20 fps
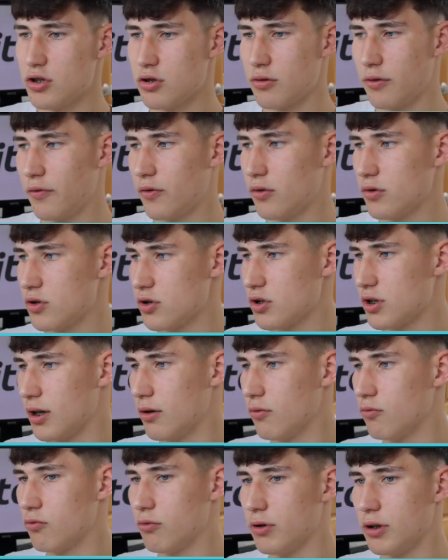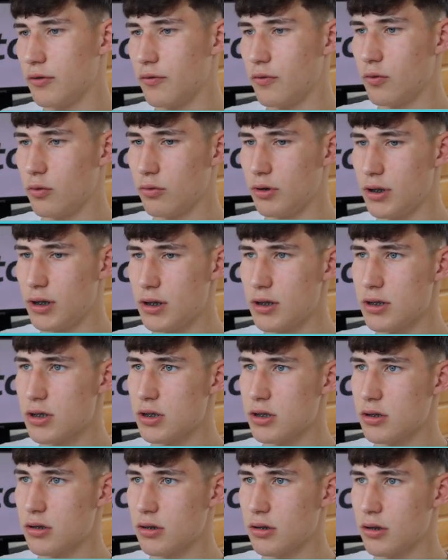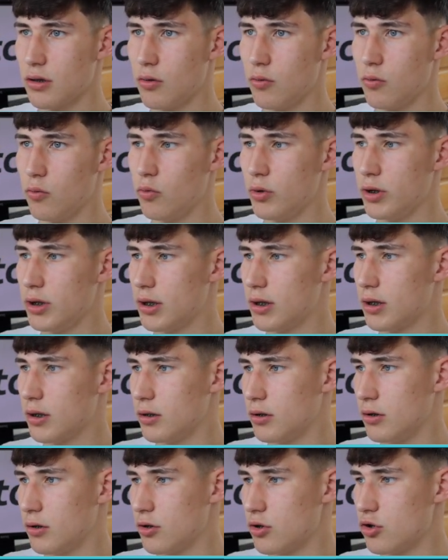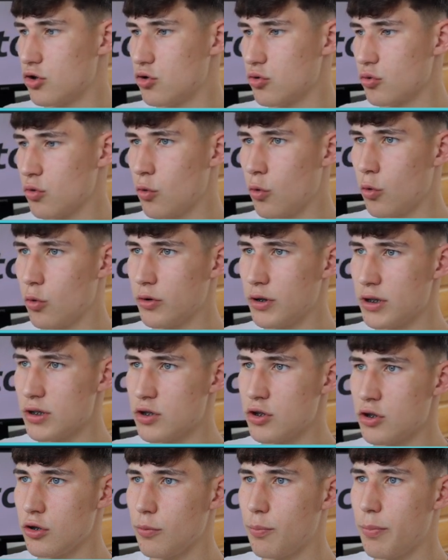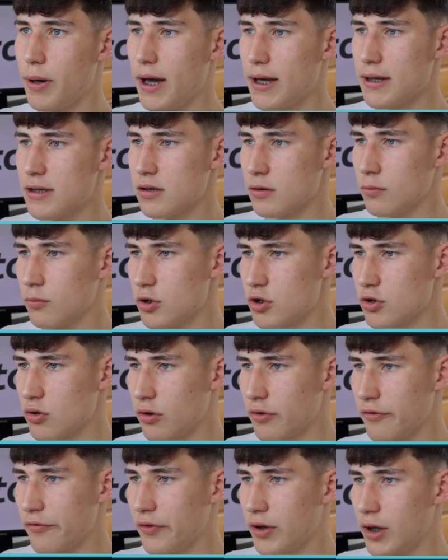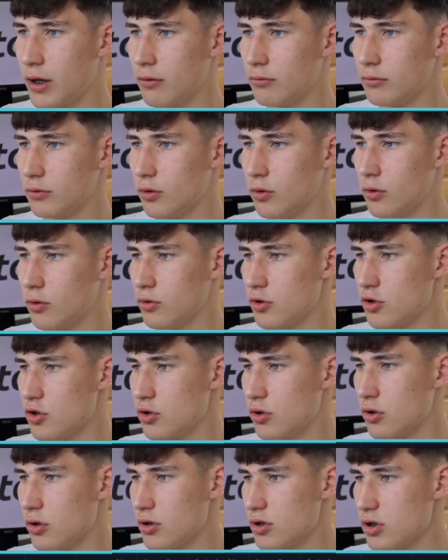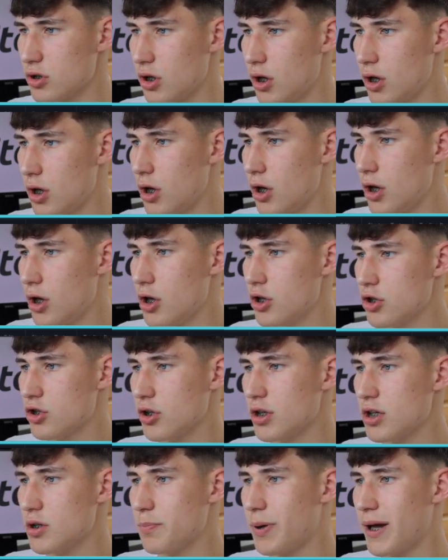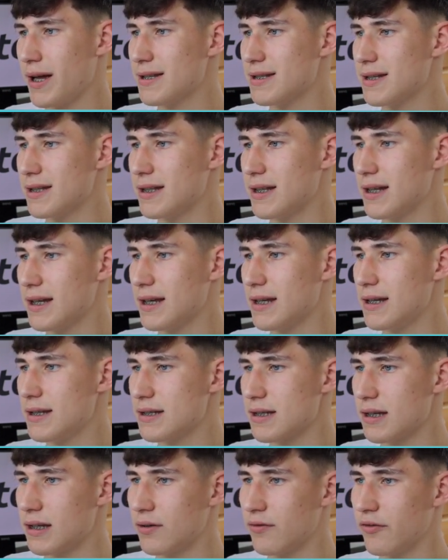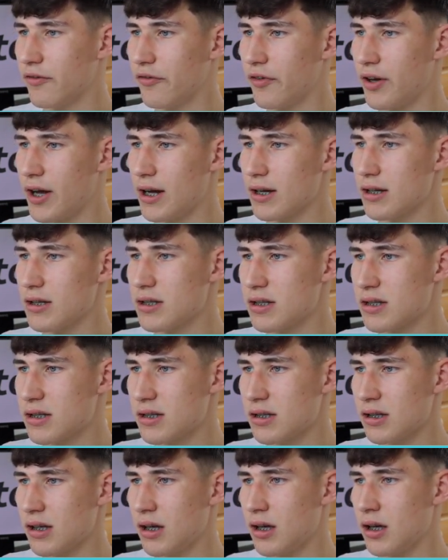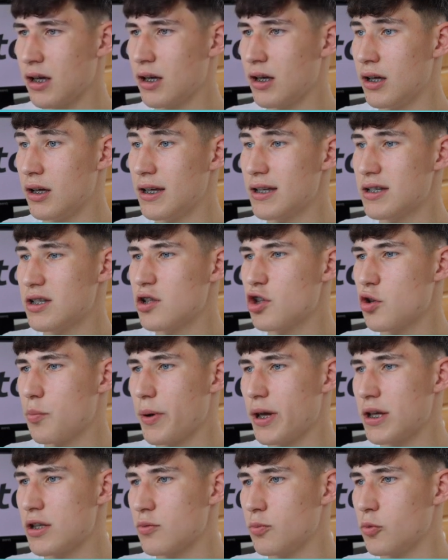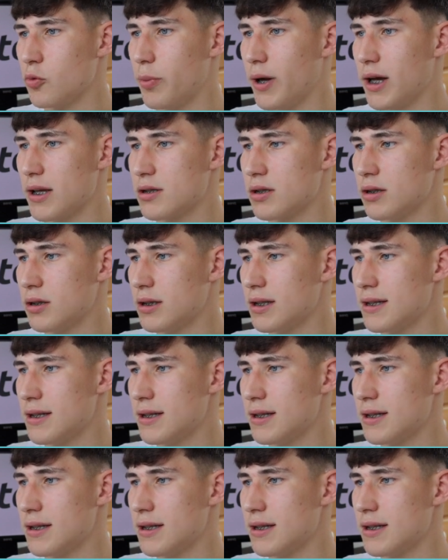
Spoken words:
So if I just get rid of all this, we can draw this new pattern which I found on the charts. So this pattern is in fact it's a debatable pattern.